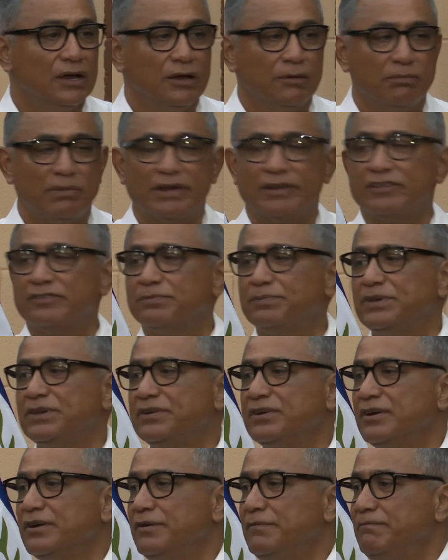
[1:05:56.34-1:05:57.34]
Madam
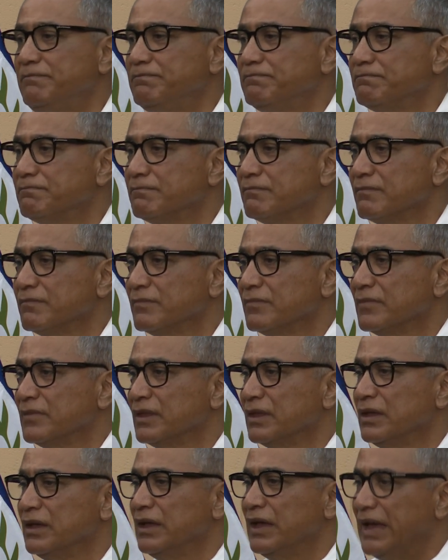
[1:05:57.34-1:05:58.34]
Speaker,
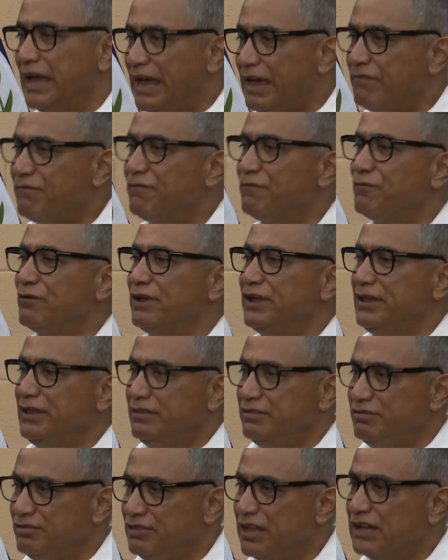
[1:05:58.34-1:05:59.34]
every
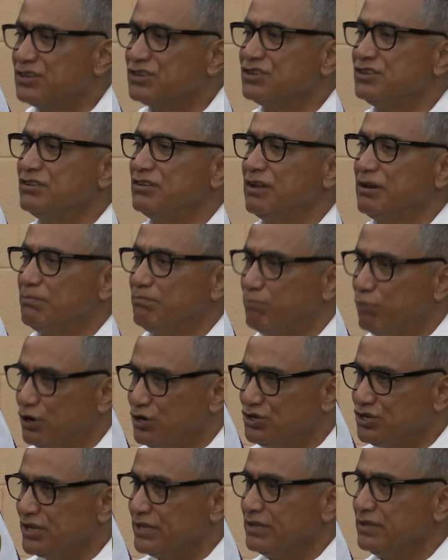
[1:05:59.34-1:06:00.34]
national
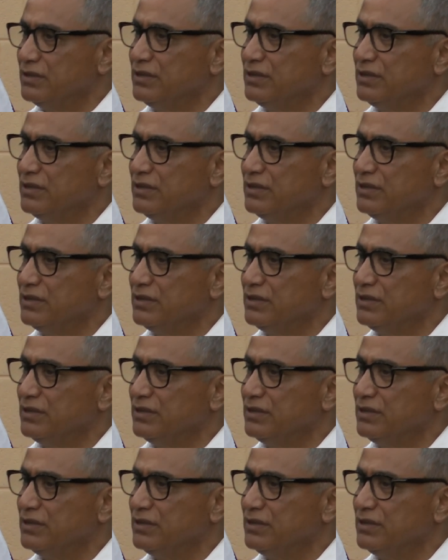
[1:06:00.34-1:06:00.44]
budget